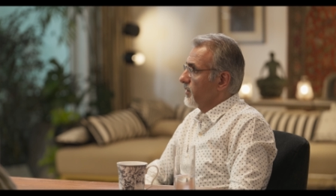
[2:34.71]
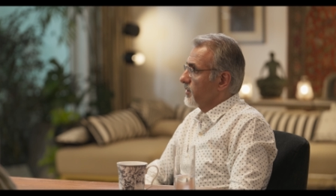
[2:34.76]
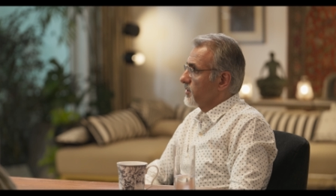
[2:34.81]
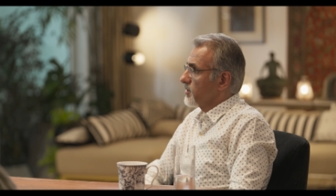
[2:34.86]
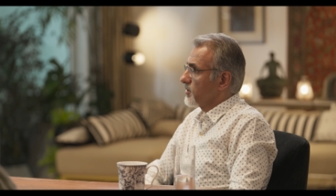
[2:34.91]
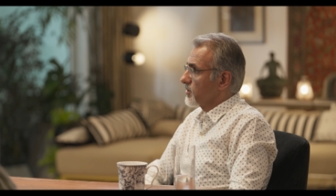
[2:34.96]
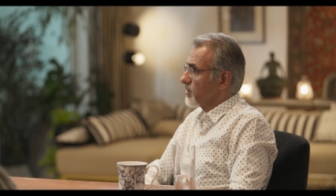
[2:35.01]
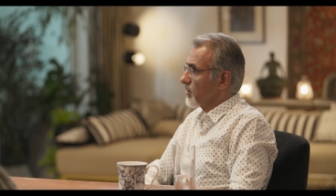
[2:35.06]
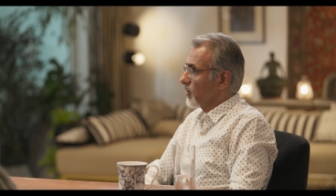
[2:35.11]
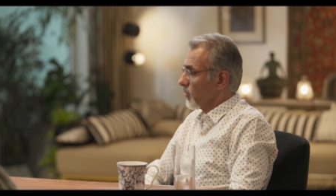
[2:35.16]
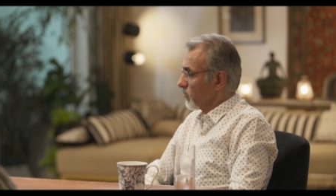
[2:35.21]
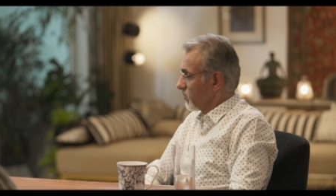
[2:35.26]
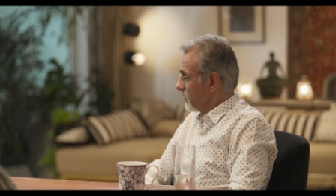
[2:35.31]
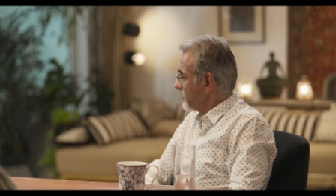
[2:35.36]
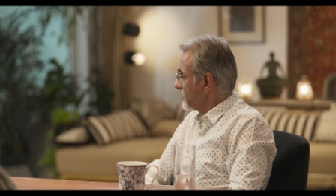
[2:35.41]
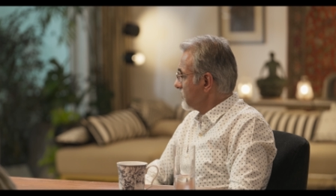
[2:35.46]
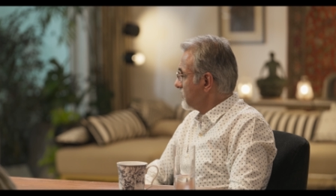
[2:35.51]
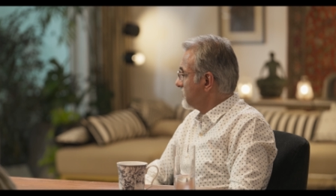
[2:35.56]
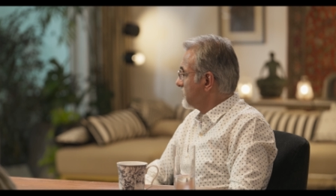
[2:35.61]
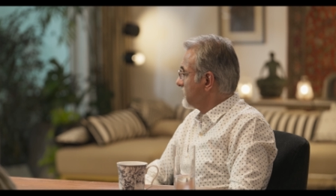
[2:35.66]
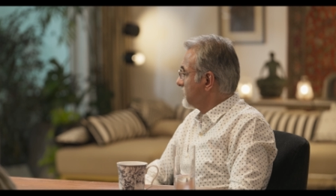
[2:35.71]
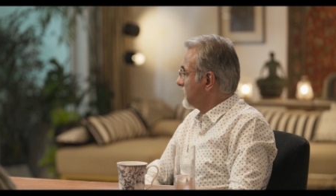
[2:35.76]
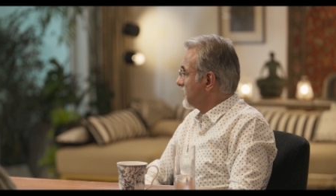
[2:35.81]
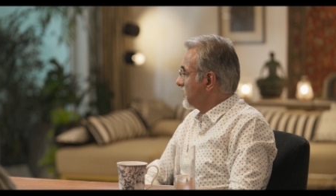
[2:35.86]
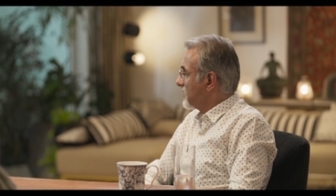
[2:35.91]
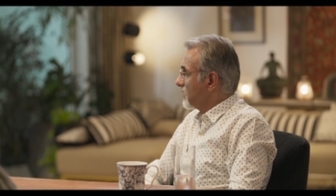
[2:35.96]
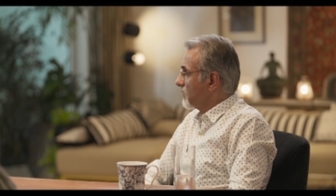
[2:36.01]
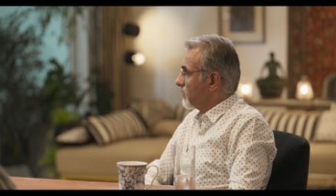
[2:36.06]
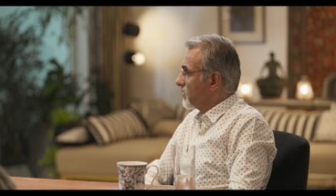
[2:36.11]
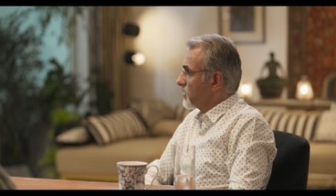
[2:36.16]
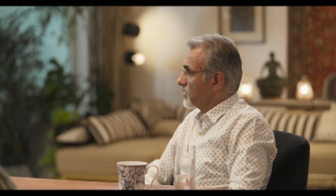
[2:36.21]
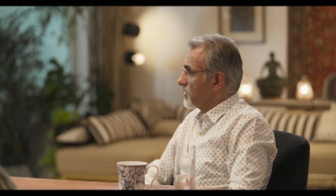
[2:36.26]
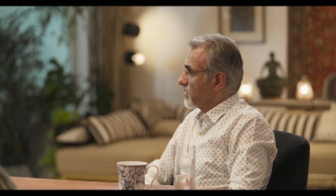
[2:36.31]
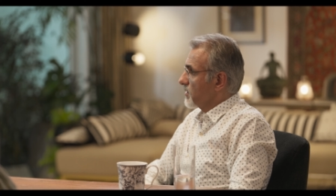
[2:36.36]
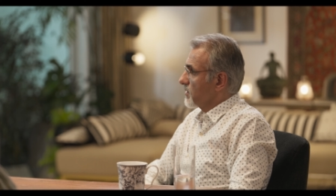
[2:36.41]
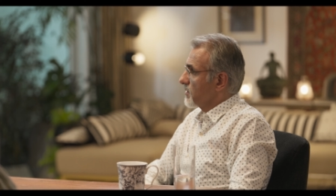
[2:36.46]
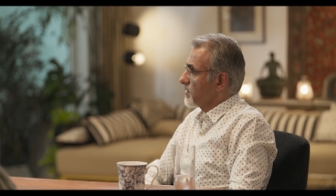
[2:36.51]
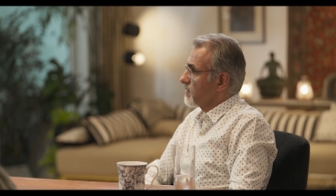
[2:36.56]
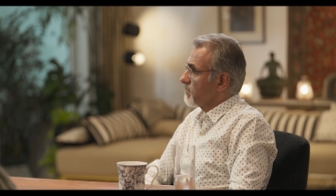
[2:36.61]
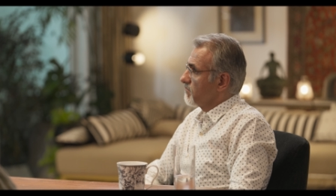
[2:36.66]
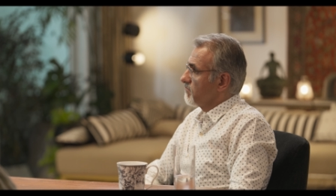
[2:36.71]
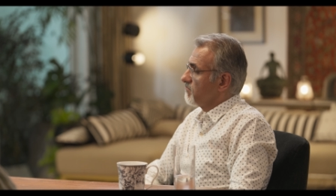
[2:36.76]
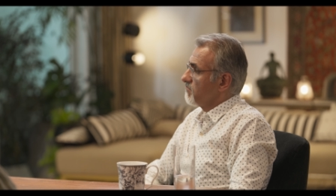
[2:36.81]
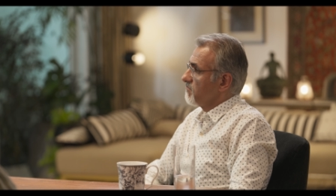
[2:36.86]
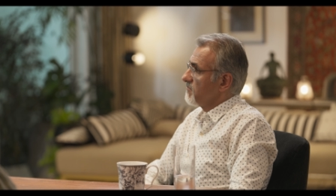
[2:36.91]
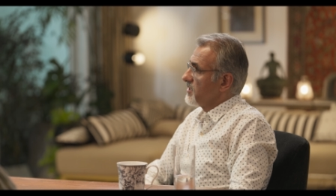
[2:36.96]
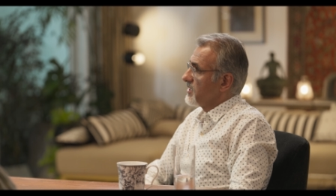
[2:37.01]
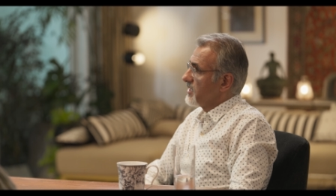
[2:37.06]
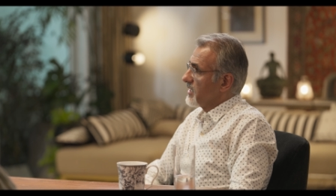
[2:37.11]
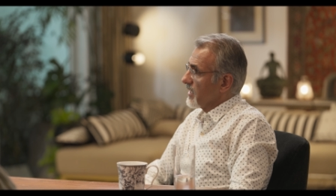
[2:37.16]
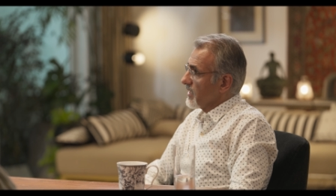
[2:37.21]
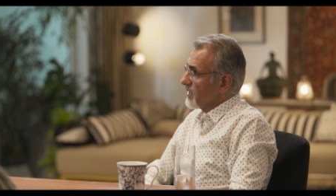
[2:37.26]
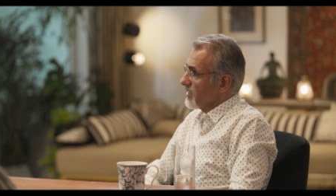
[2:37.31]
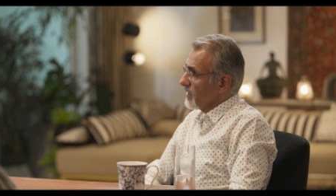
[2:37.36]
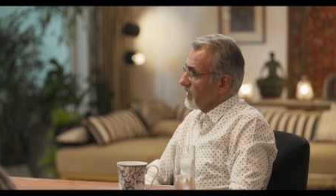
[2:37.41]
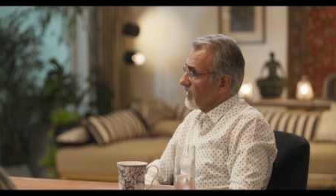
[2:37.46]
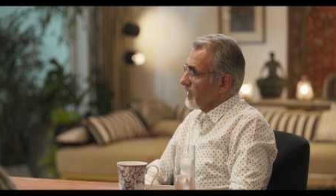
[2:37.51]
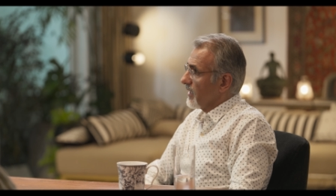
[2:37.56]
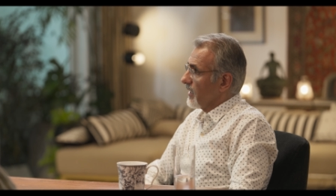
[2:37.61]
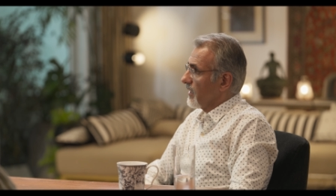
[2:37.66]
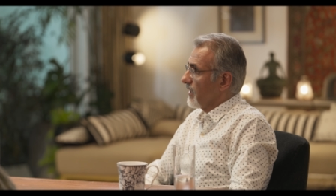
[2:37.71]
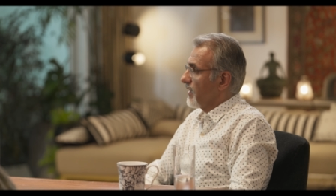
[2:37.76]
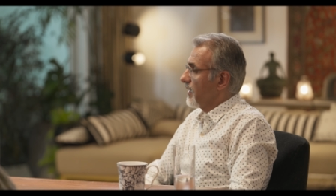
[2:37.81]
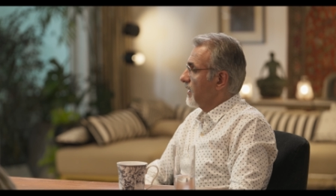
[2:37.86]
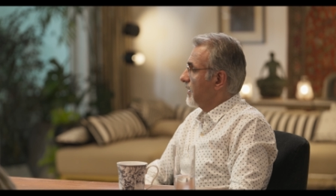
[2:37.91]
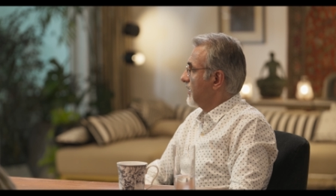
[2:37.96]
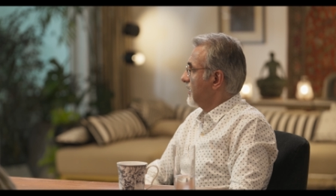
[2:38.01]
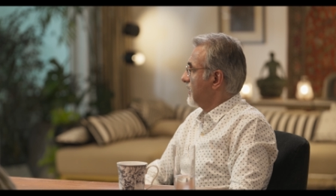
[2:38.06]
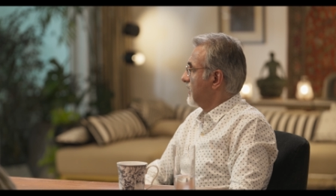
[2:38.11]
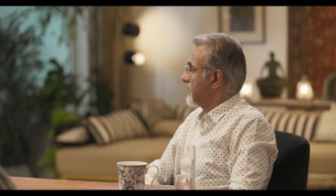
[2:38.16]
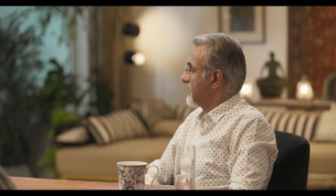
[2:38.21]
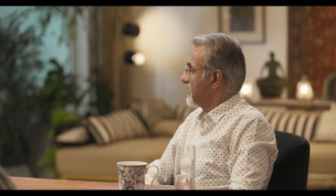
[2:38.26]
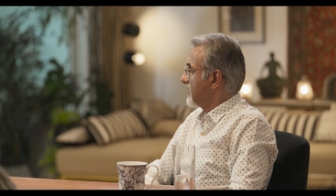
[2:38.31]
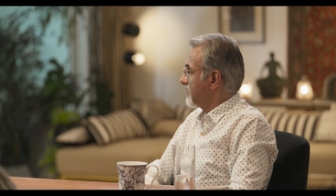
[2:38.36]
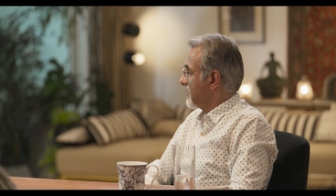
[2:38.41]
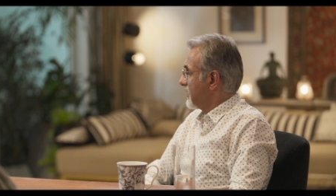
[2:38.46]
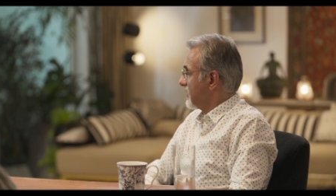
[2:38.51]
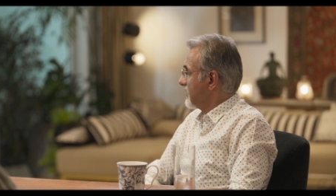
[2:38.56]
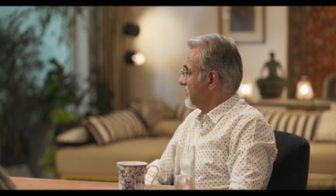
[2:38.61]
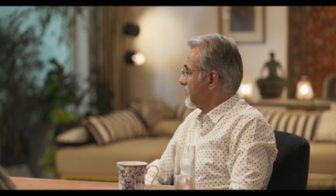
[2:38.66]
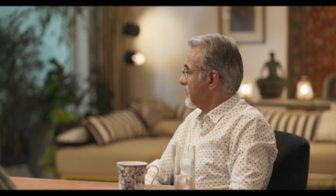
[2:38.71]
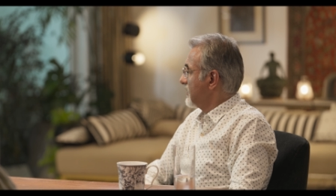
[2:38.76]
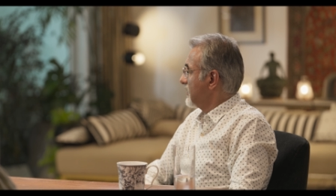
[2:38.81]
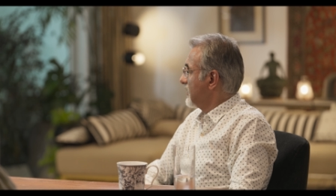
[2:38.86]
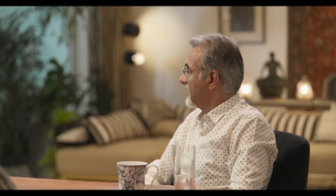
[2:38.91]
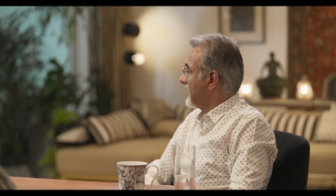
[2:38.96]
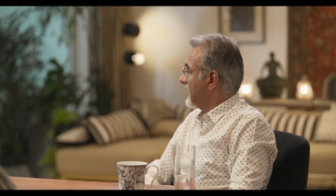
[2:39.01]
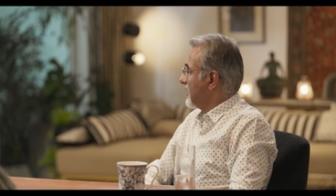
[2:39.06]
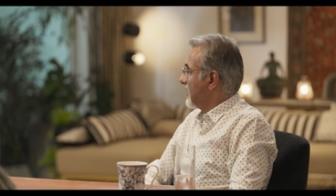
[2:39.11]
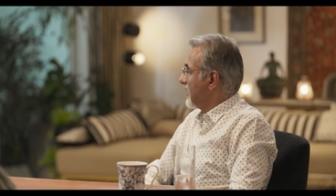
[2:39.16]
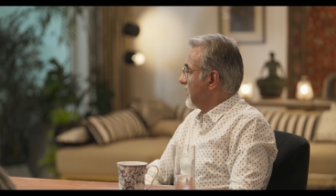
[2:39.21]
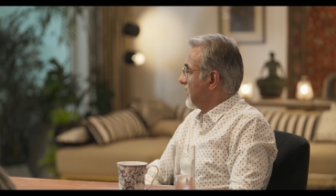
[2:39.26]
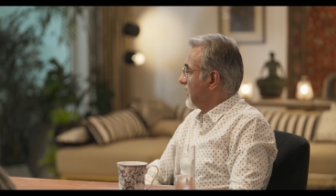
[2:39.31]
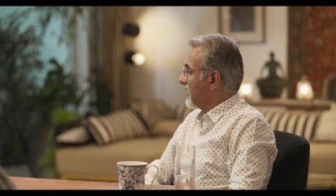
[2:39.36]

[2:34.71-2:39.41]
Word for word: which is global, which is data AI integrated mm-hmm.